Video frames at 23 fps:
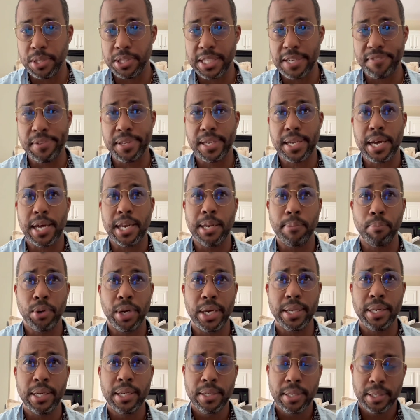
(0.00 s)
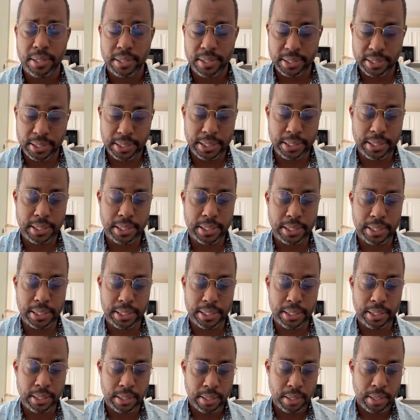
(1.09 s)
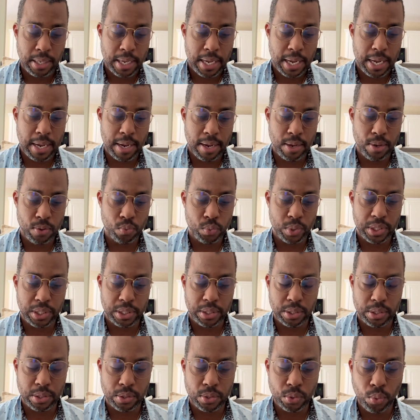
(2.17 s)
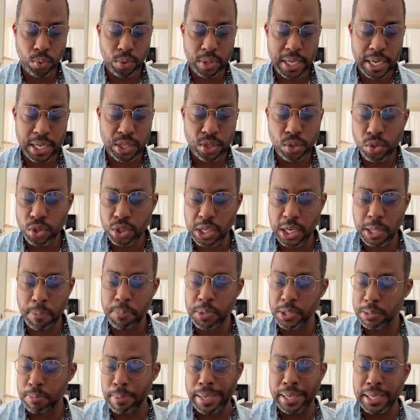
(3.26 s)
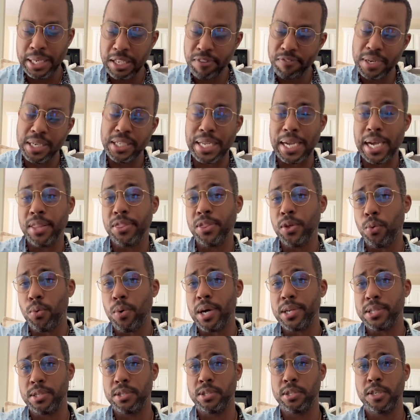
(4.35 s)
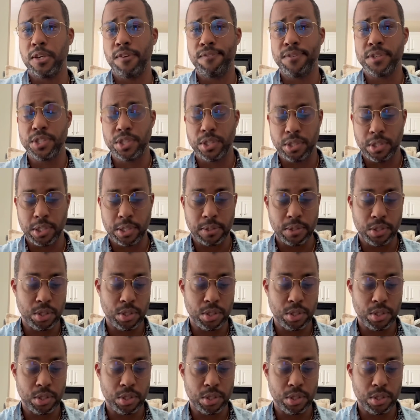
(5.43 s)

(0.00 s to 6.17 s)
You have to calibrate the CTD, and we do that usually just by leaving it at the water surface,